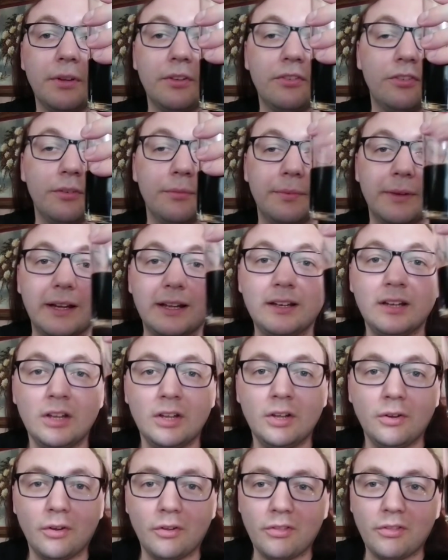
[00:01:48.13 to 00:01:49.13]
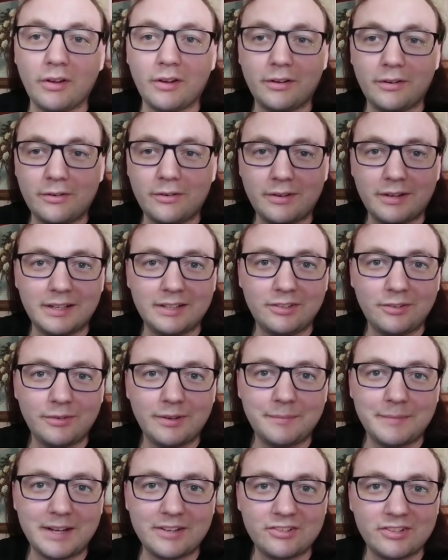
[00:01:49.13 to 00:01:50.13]
Too bad, although I do
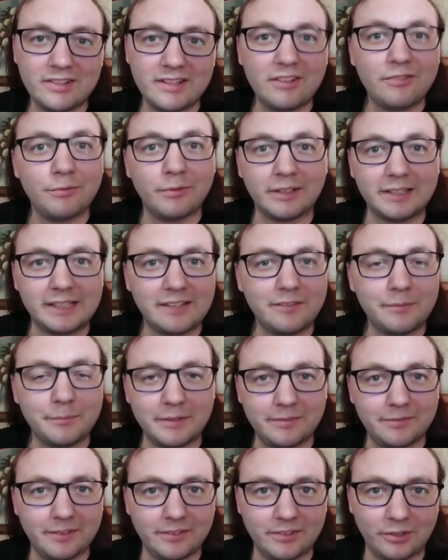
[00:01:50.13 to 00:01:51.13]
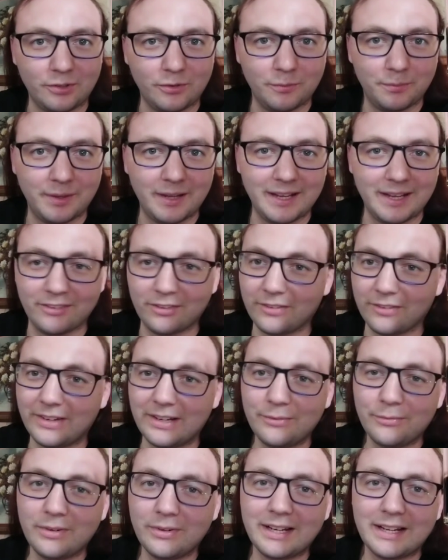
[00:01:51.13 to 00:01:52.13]
imagine this one giving me physical pain. So if
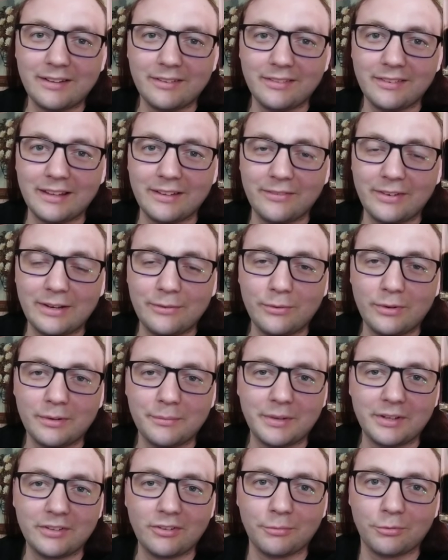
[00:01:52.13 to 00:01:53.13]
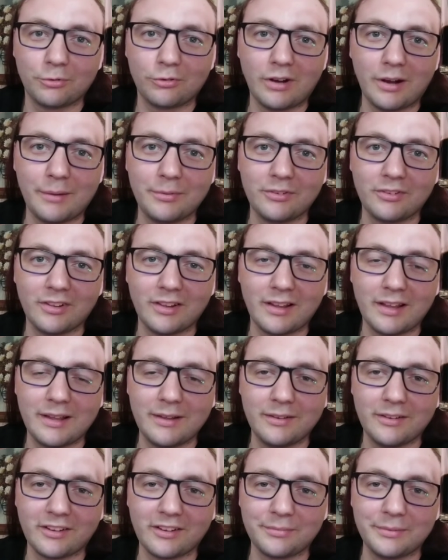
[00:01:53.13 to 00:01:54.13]
anyone of my subscribers
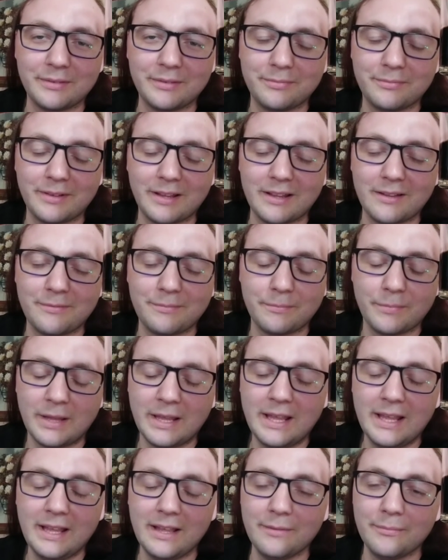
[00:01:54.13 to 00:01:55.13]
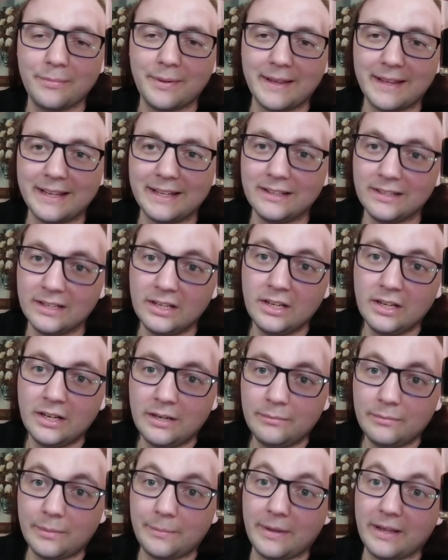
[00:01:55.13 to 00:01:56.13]
likes me in pain,
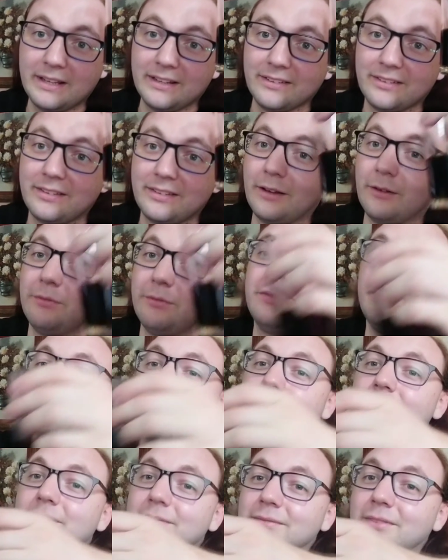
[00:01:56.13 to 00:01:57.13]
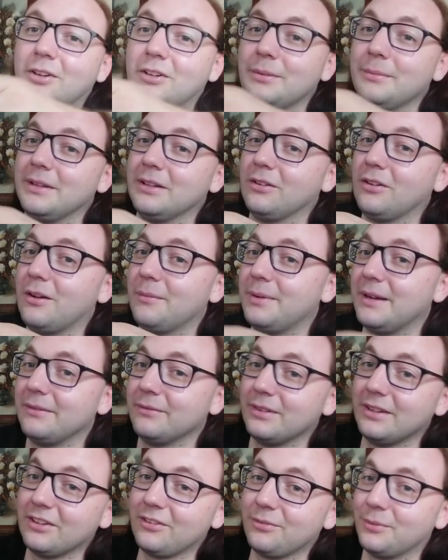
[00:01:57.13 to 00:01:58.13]
prepare yourself. I can be in a lot of
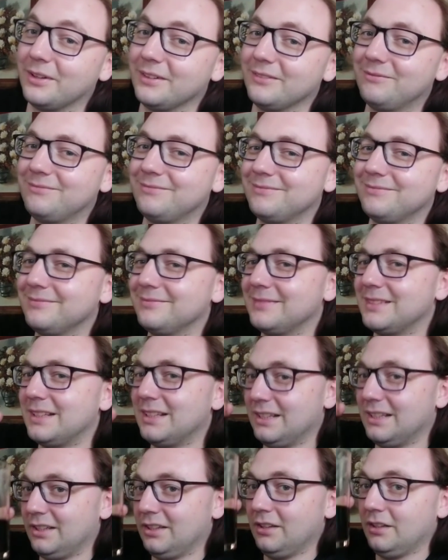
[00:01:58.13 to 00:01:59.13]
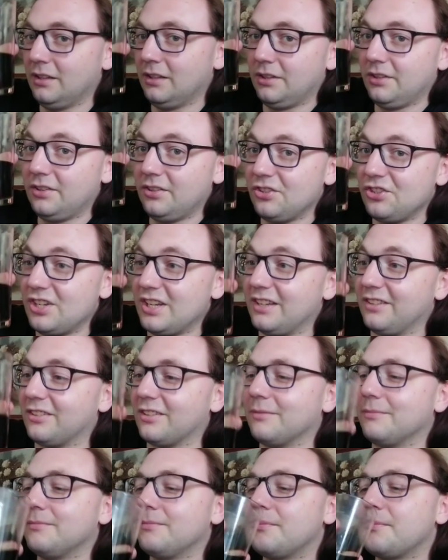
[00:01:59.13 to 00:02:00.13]
pain with this one.
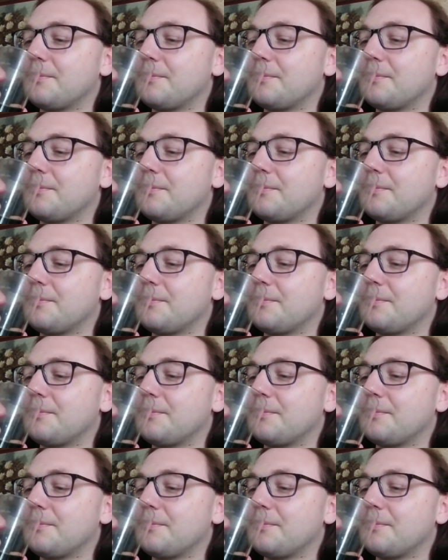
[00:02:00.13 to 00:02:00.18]
Cheers.